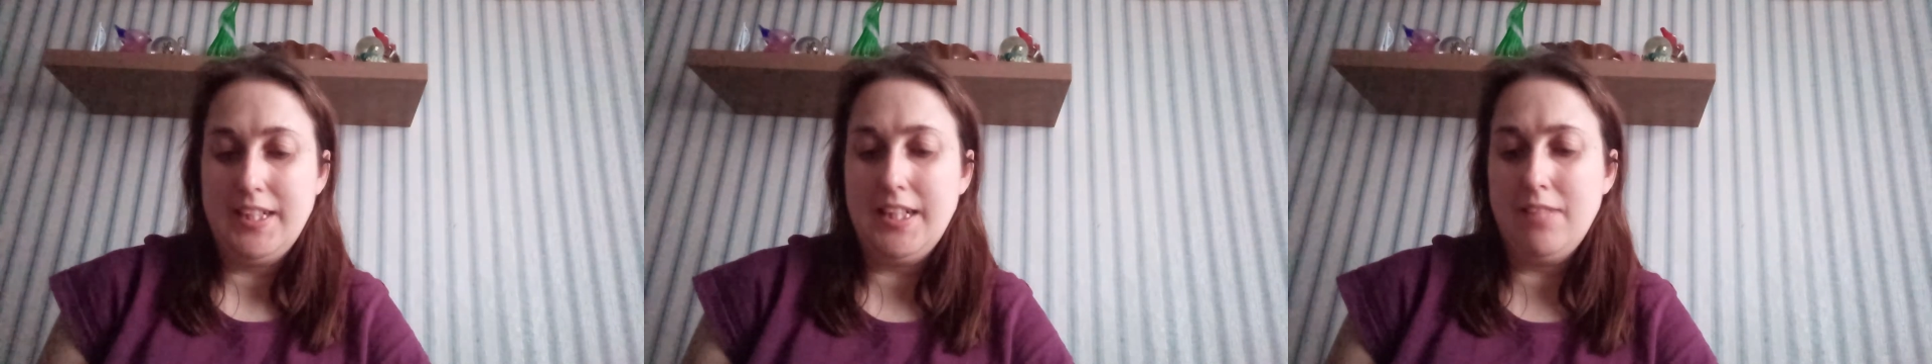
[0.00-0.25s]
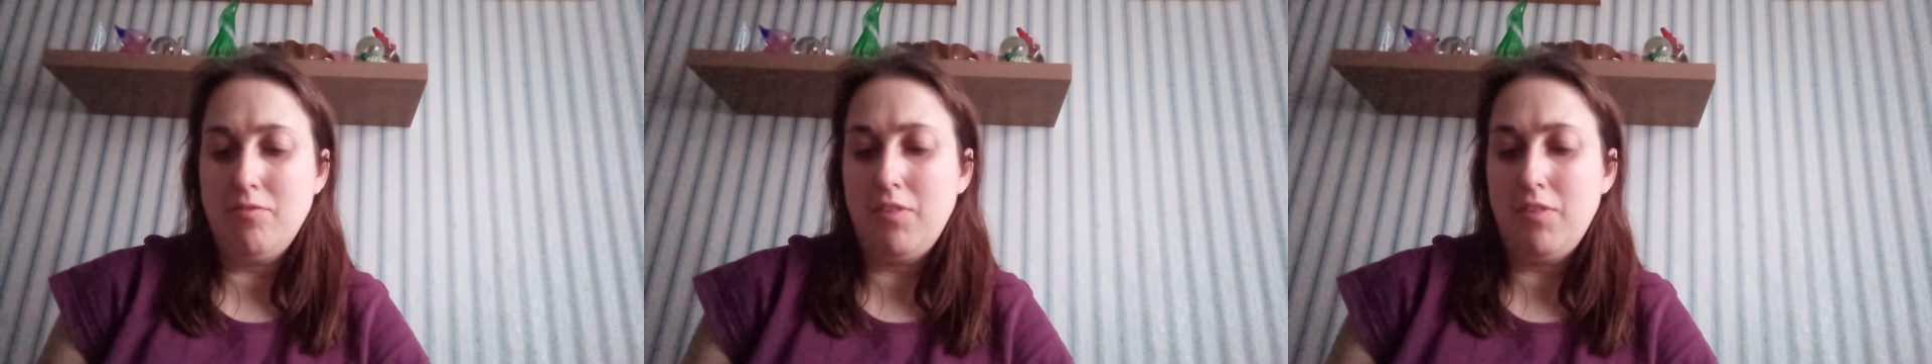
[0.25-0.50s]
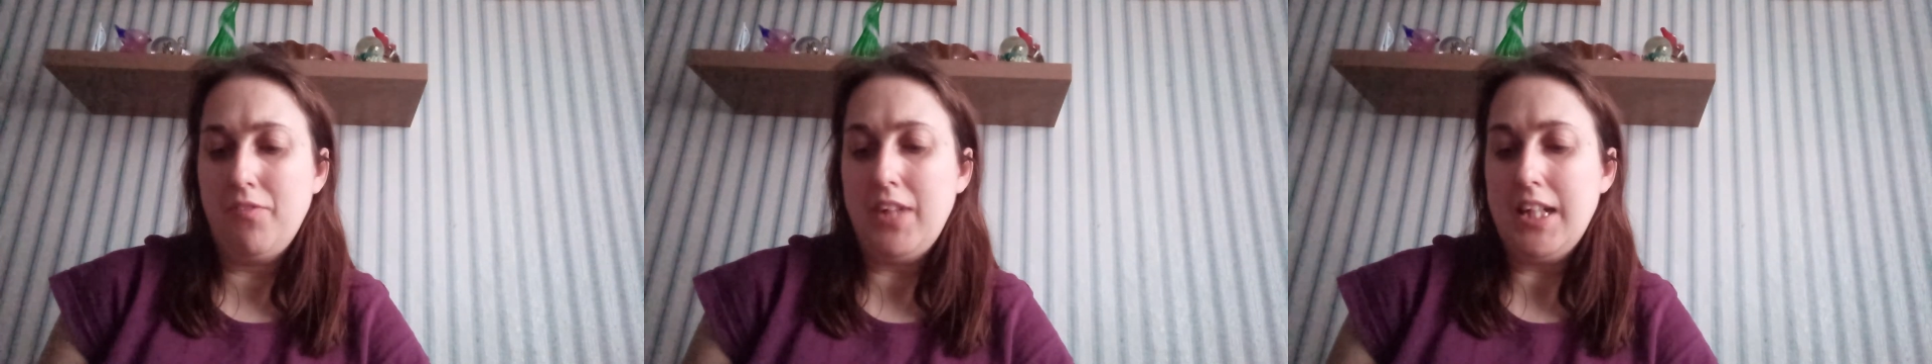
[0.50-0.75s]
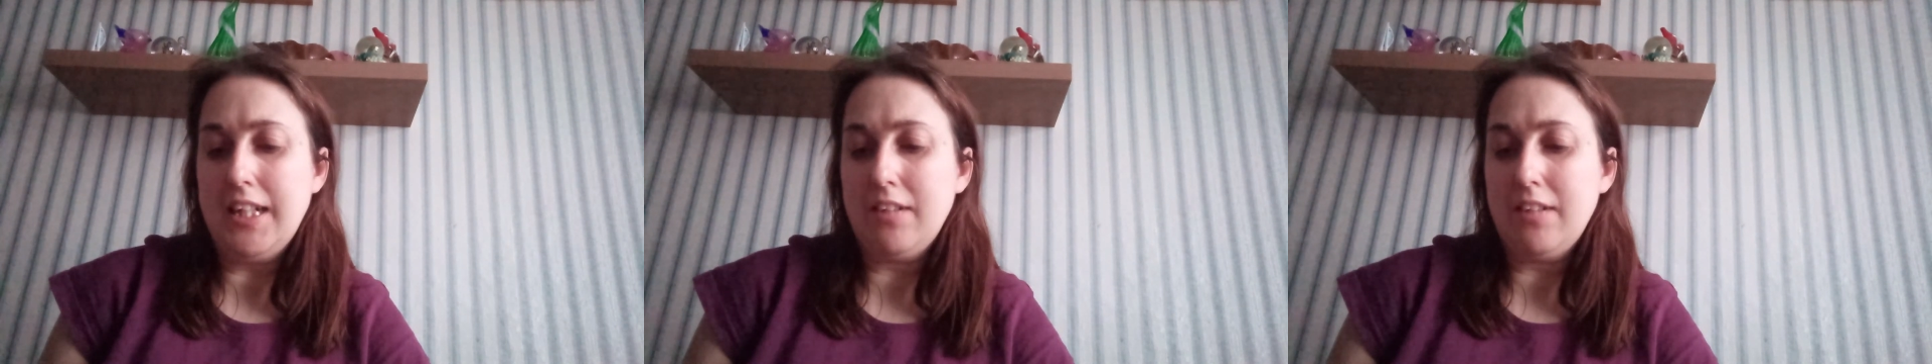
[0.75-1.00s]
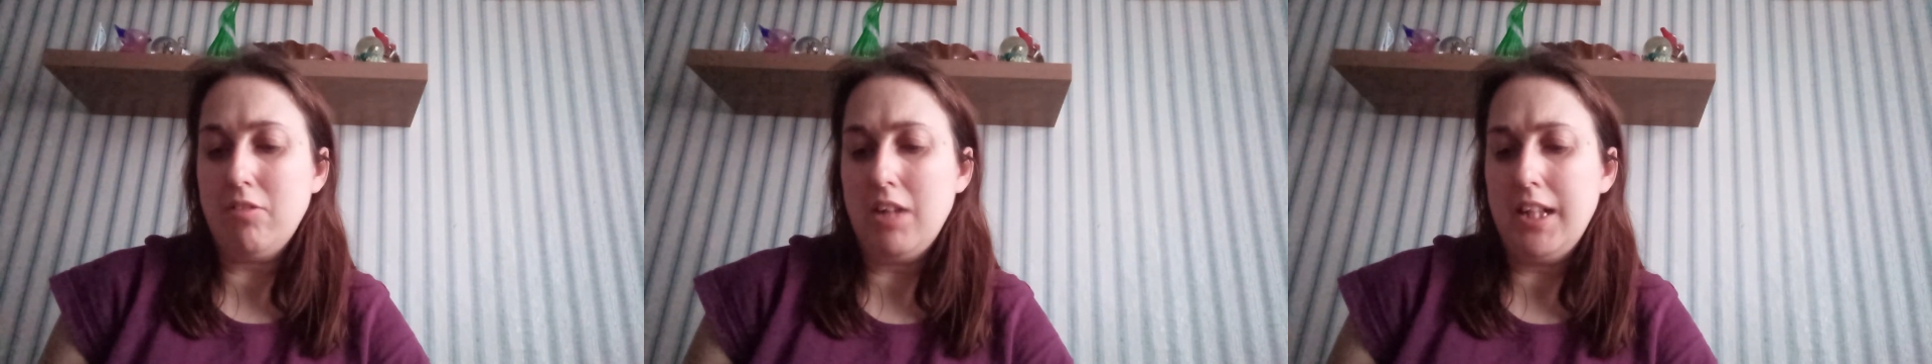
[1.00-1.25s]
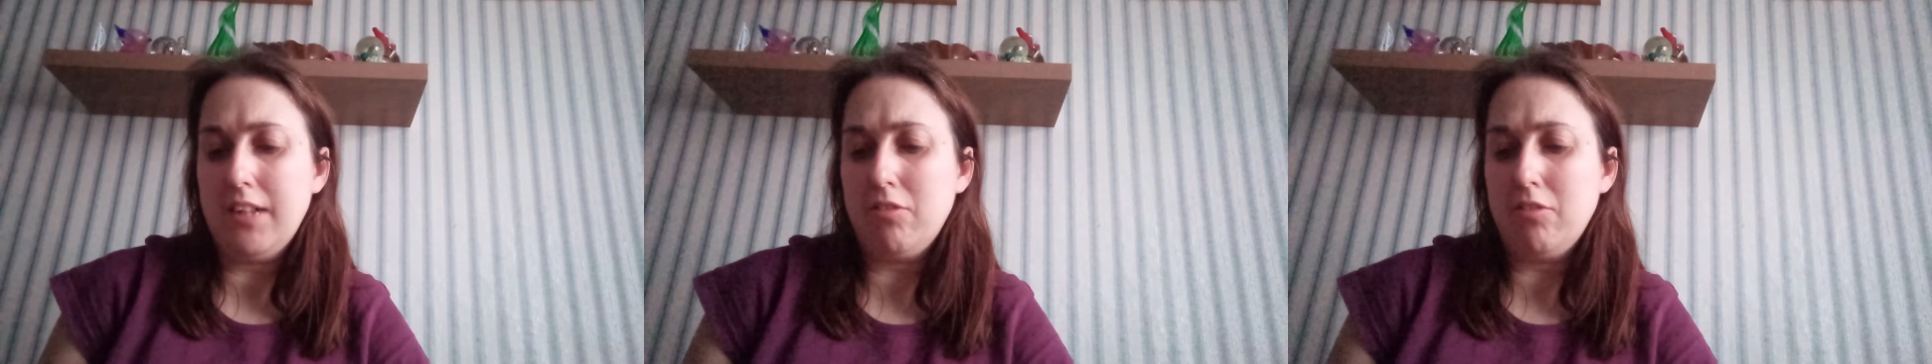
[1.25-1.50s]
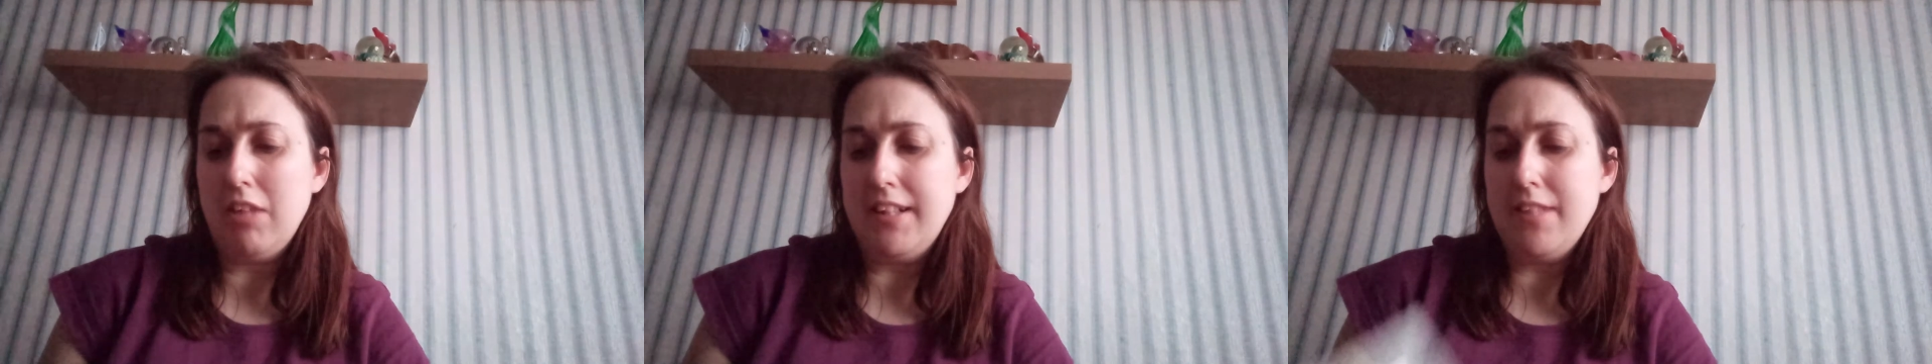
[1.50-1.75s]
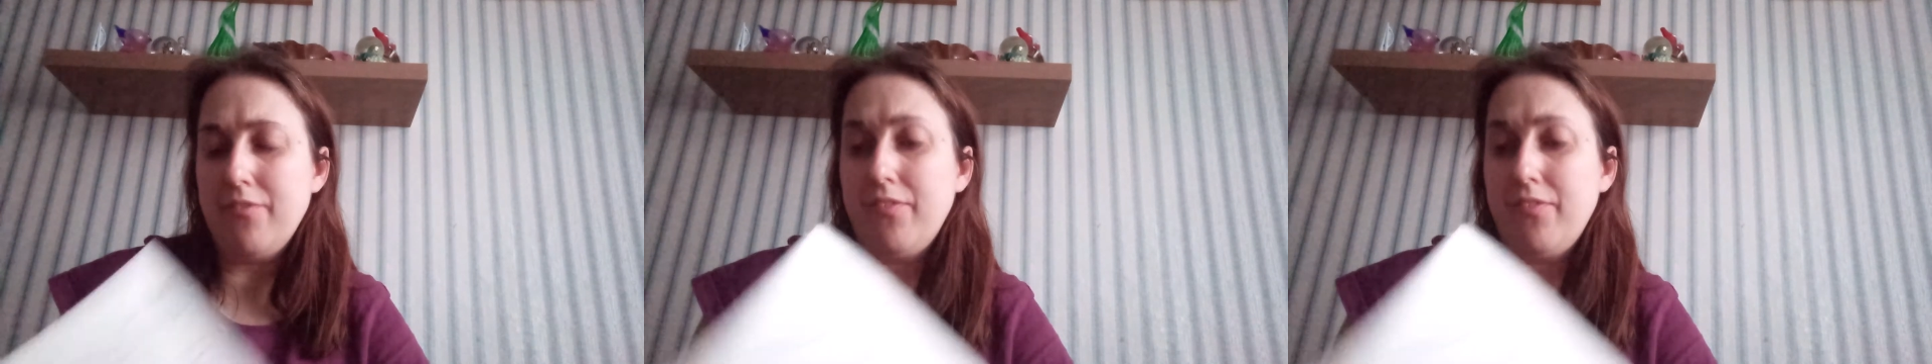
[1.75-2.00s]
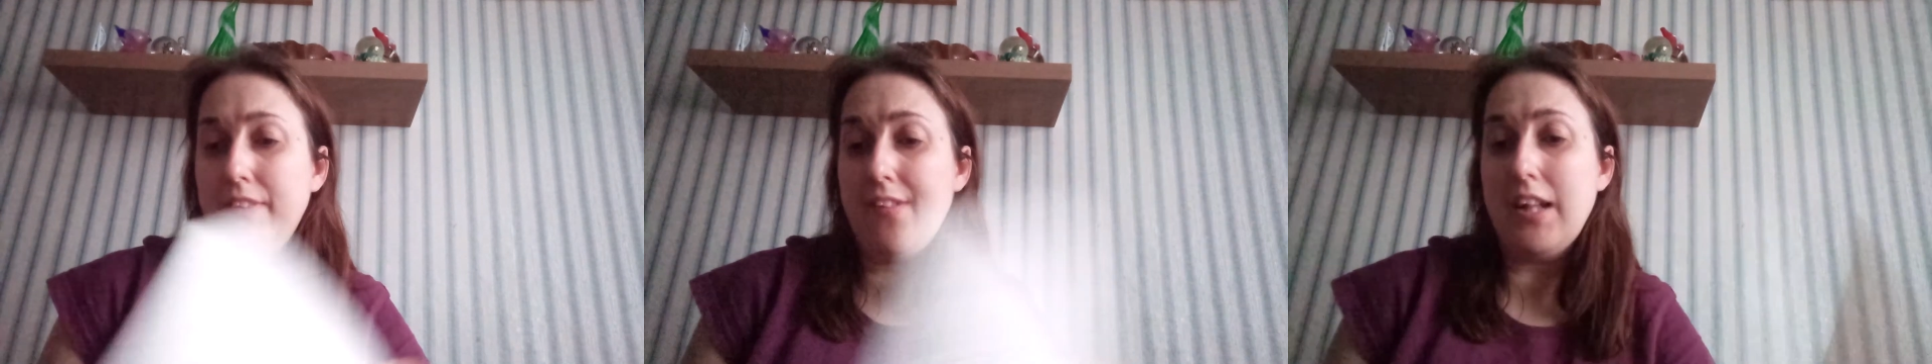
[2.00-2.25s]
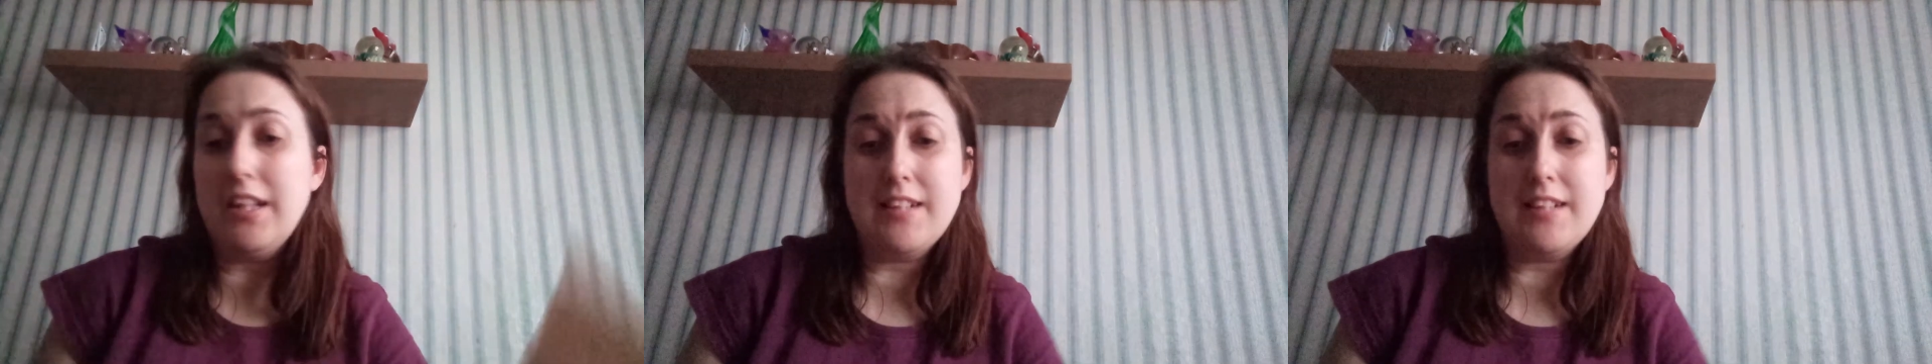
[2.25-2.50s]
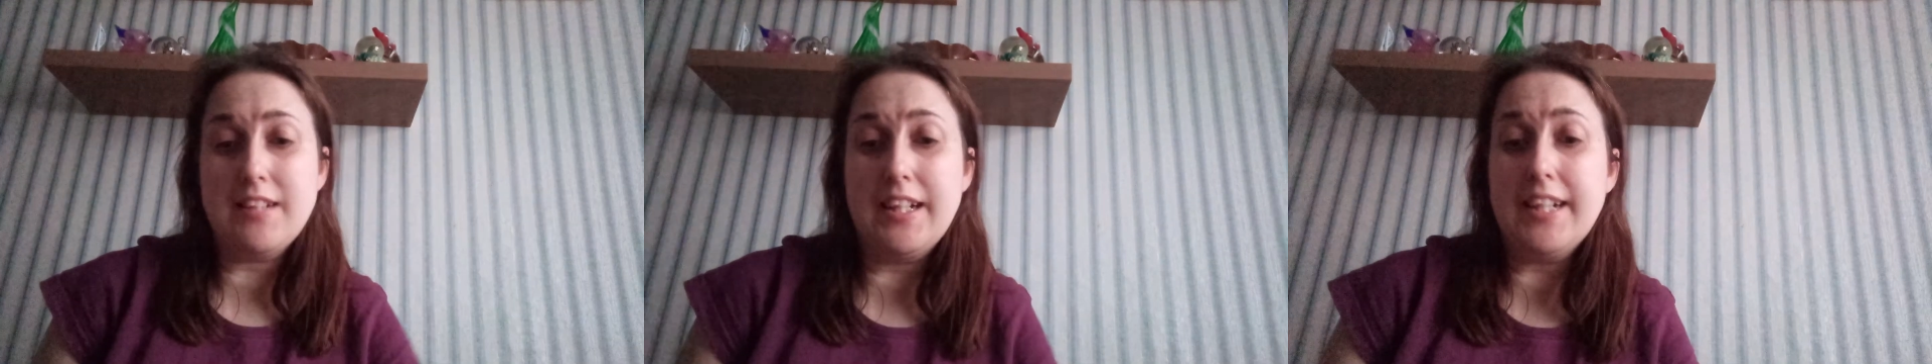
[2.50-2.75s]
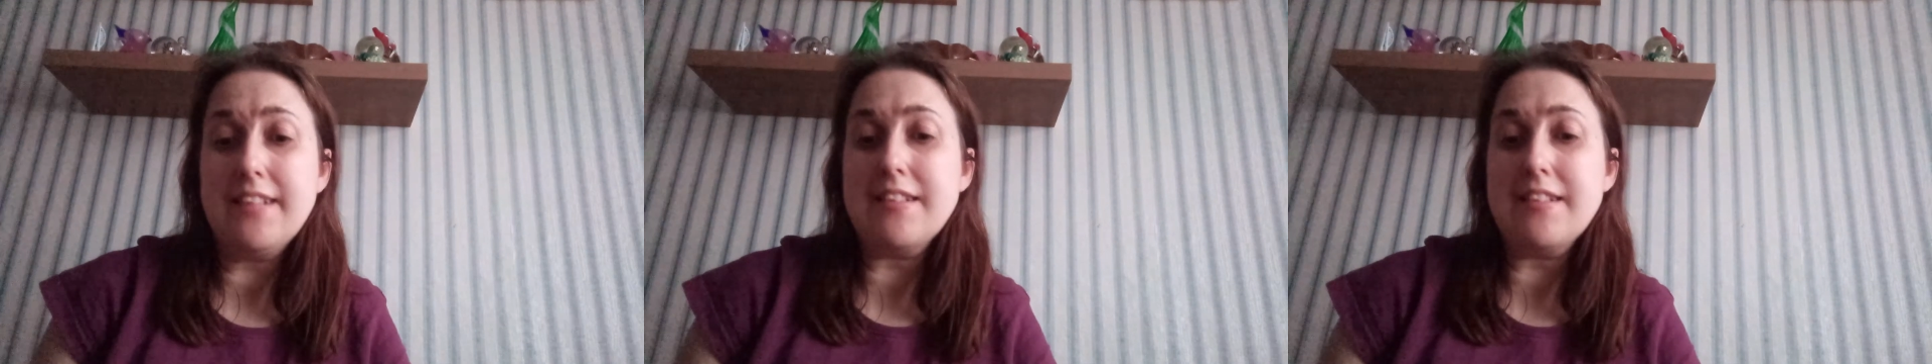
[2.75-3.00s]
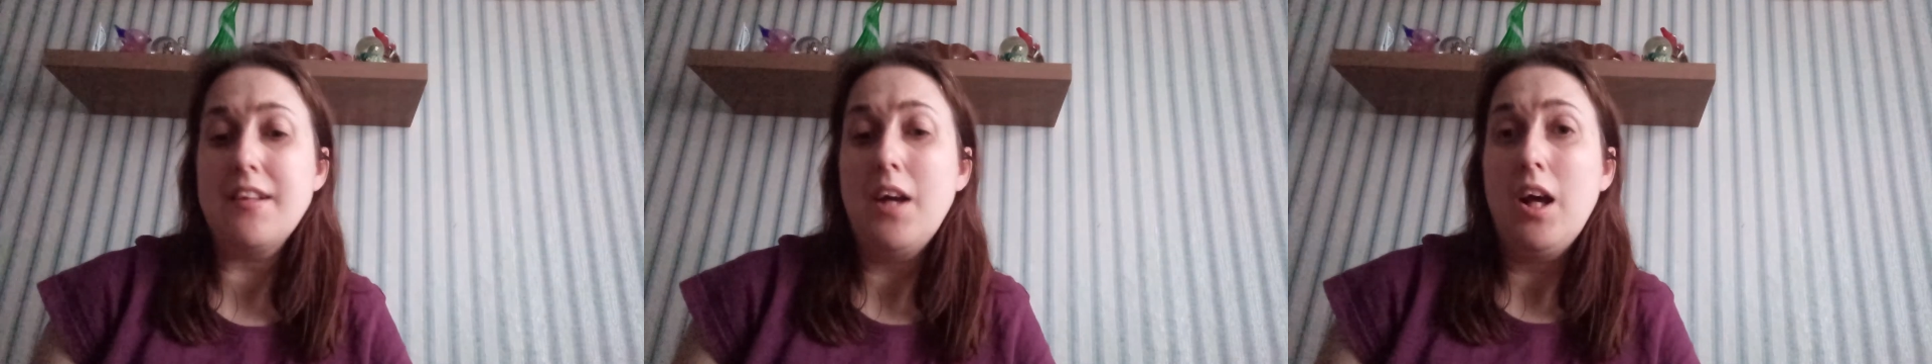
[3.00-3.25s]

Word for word: in revealing cr uh, credit facilities